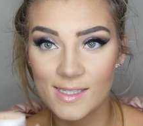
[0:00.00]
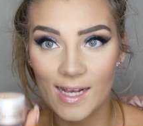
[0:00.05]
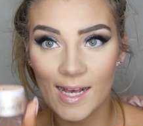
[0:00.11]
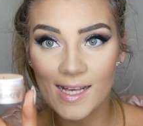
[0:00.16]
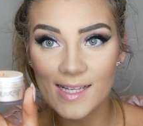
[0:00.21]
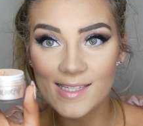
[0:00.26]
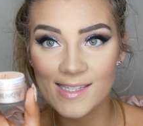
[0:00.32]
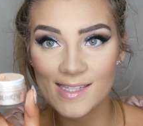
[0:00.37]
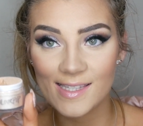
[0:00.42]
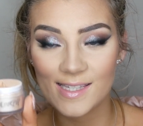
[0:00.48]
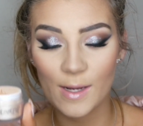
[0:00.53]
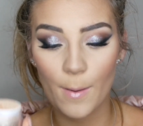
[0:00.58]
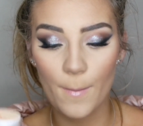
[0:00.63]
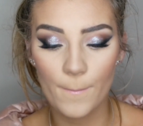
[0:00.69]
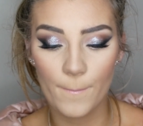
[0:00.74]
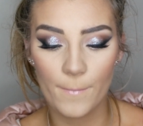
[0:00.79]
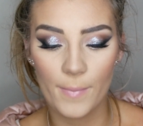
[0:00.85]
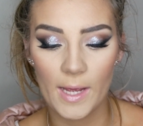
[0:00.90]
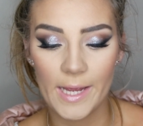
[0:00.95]
Dust,
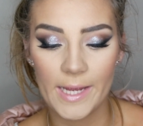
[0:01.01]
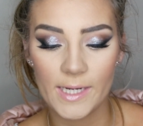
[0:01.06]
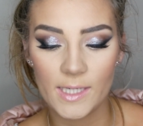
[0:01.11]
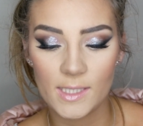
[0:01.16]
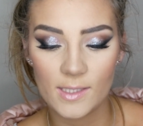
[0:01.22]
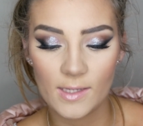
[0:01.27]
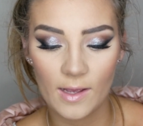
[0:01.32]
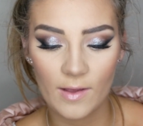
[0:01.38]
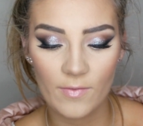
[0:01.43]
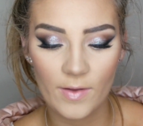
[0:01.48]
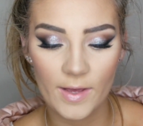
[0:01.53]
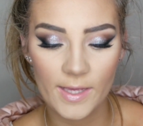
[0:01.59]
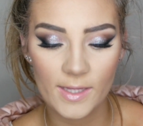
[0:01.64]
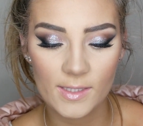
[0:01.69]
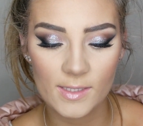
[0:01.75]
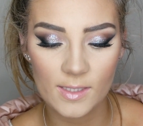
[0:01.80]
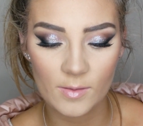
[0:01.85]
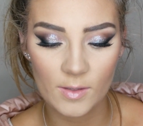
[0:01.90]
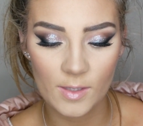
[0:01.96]
but I
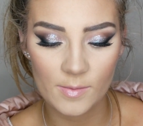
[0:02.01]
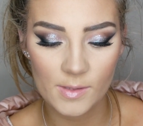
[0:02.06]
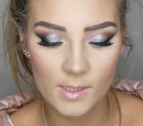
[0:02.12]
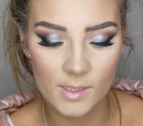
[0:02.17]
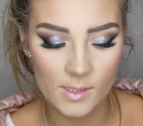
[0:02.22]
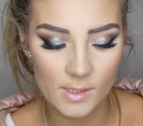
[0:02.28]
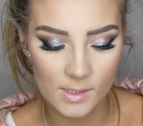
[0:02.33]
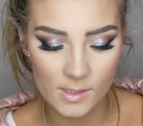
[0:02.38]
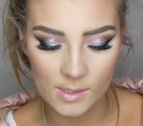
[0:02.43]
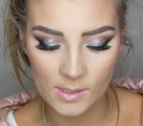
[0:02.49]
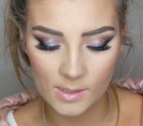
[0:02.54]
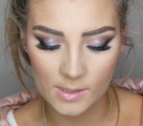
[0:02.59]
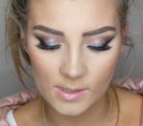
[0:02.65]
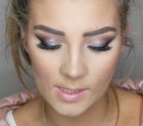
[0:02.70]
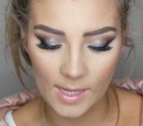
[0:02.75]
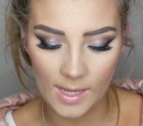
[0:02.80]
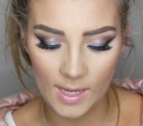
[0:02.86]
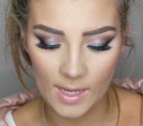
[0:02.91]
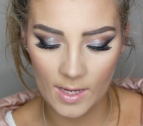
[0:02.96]
find sometimes it doesn't
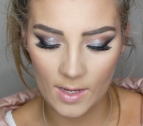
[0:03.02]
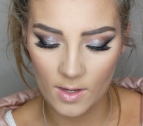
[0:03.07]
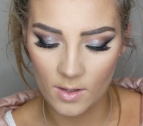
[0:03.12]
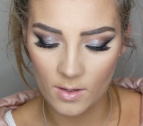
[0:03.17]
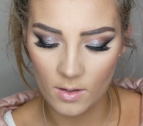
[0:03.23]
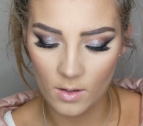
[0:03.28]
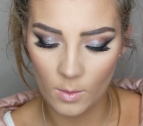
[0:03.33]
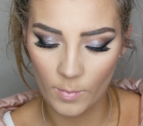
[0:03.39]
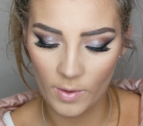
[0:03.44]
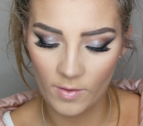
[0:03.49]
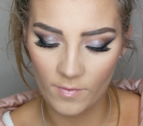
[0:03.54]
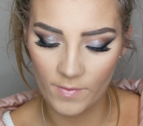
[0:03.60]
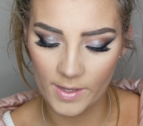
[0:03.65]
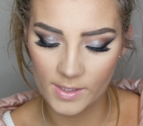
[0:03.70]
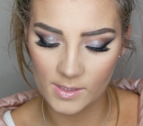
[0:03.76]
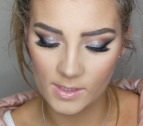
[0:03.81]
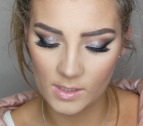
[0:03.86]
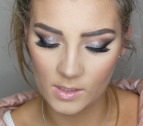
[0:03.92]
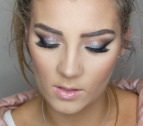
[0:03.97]
stay on my
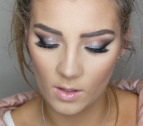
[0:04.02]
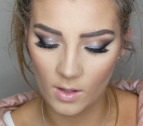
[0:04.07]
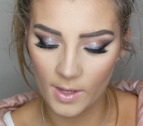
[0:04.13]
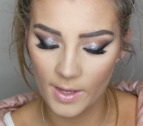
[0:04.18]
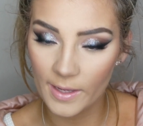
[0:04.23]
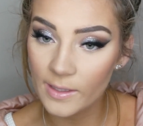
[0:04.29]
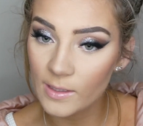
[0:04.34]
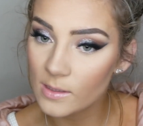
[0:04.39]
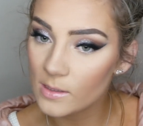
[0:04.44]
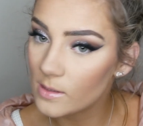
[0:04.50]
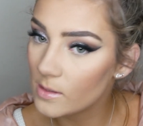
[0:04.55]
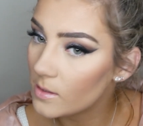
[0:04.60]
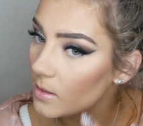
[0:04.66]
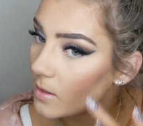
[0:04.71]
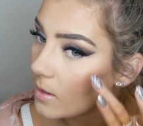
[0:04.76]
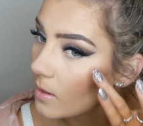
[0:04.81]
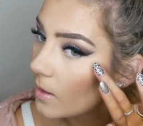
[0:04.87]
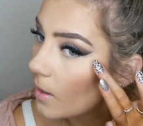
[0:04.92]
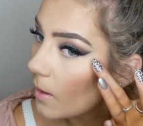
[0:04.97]
face as nice.
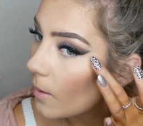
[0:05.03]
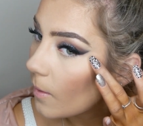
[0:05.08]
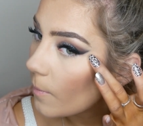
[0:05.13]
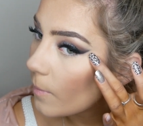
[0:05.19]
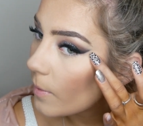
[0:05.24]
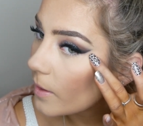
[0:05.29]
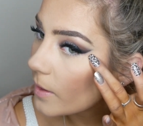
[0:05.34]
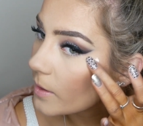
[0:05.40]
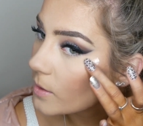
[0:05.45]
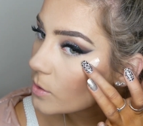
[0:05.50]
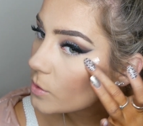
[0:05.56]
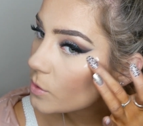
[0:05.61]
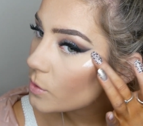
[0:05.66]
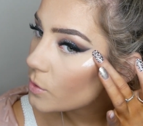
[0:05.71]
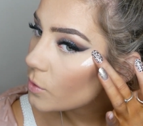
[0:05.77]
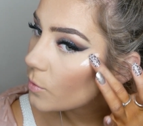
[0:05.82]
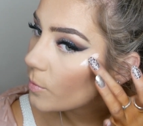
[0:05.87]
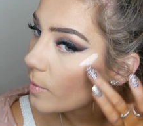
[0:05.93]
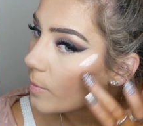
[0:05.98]
But it is
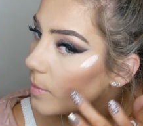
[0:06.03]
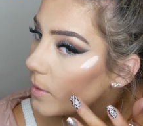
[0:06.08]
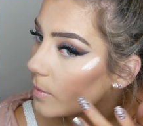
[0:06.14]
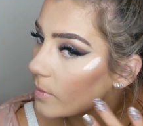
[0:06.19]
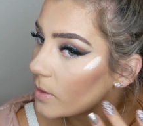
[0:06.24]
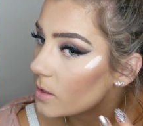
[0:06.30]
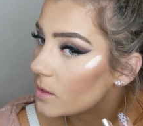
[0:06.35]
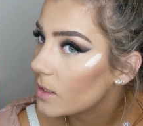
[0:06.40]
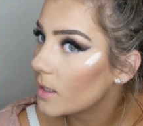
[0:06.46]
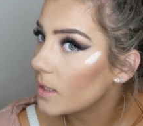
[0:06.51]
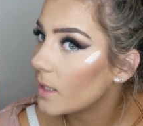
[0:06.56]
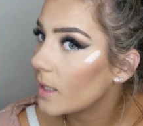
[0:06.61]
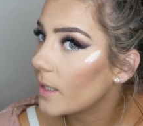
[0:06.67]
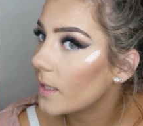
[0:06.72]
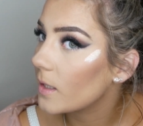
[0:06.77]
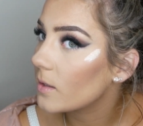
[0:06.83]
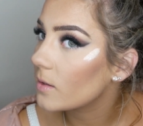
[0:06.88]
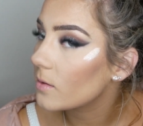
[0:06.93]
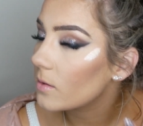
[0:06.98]
super pigmented,
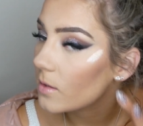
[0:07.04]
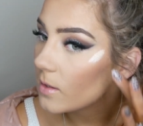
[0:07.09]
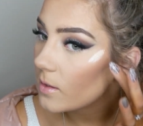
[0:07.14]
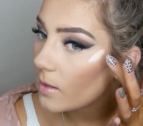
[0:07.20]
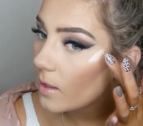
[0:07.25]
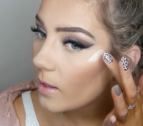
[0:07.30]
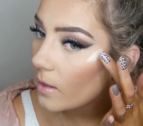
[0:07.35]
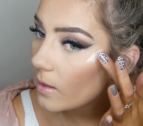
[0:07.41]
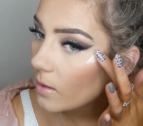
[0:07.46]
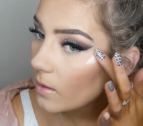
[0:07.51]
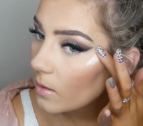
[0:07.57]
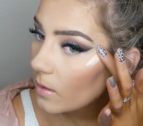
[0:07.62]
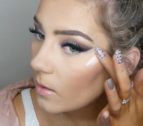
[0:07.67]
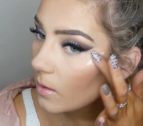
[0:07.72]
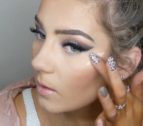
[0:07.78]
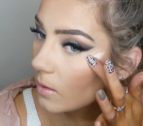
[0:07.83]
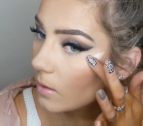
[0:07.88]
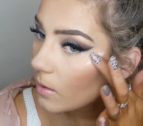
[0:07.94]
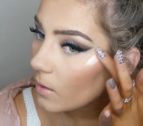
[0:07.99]
like, look at that.
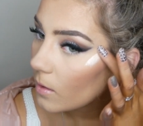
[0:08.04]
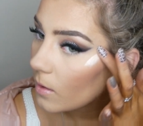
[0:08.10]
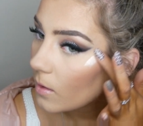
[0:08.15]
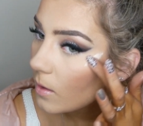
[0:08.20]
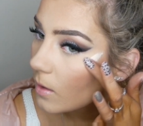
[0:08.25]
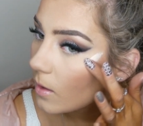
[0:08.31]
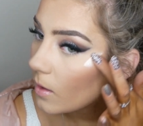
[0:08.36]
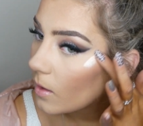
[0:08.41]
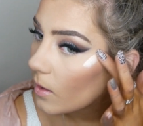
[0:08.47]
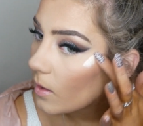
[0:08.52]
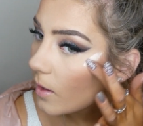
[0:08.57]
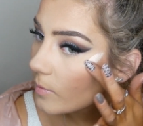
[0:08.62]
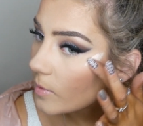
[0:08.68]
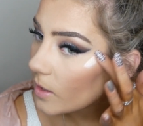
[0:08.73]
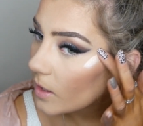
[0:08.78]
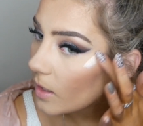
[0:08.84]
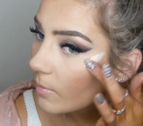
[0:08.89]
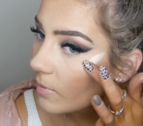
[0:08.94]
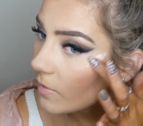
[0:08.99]
I'm
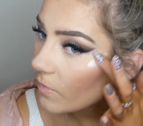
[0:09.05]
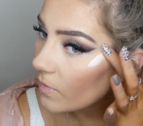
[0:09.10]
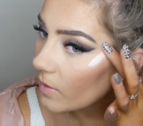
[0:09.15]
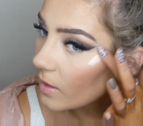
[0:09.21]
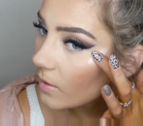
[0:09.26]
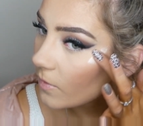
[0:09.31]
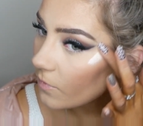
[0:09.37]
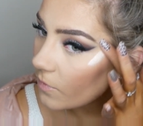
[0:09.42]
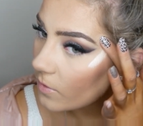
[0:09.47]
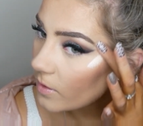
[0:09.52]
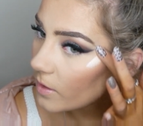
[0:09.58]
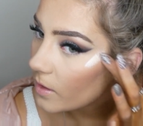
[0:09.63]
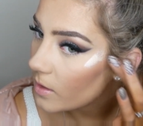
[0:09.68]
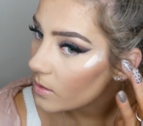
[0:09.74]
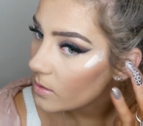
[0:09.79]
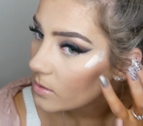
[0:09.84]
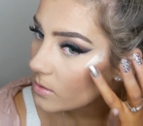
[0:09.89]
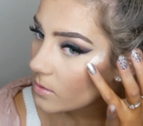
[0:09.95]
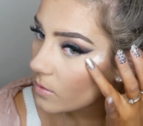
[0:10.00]
taking my finger for
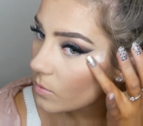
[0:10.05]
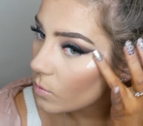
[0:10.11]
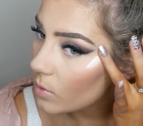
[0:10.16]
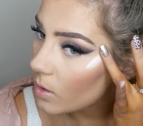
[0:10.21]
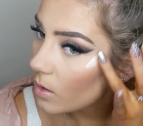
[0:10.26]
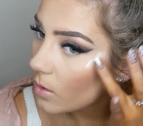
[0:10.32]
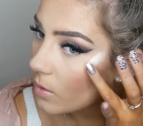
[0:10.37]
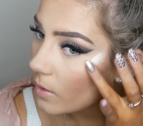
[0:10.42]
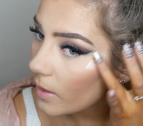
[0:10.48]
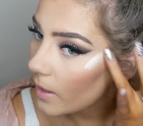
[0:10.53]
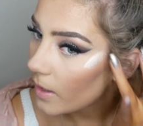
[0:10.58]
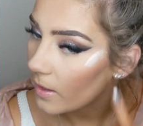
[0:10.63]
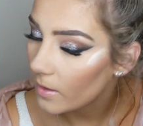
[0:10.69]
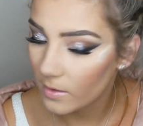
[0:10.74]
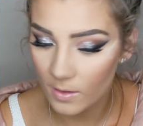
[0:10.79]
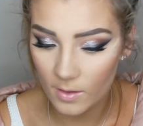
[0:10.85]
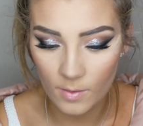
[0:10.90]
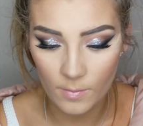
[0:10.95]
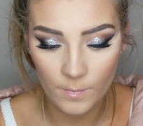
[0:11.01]
this. Well, okay, I
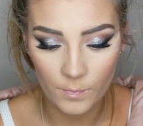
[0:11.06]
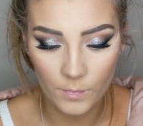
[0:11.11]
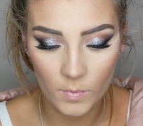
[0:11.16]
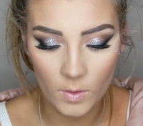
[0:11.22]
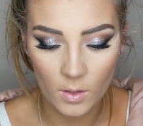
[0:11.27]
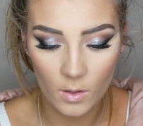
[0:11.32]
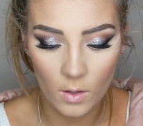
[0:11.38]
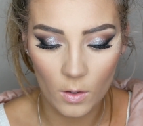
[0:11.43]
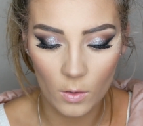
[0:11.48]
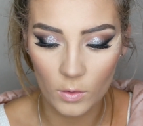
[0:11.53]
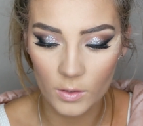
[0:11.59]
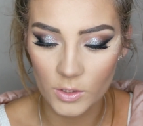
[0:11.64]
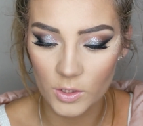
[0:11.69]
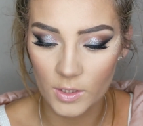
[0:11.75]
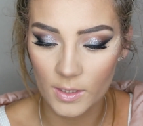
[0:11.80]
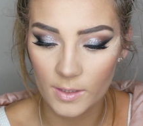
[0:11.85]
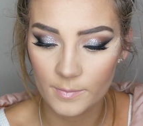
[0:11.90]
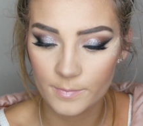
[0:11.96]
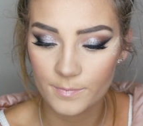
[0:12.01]
think holy
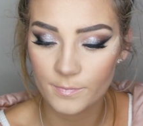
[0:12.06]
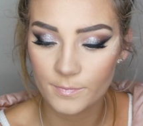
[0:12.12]
shit.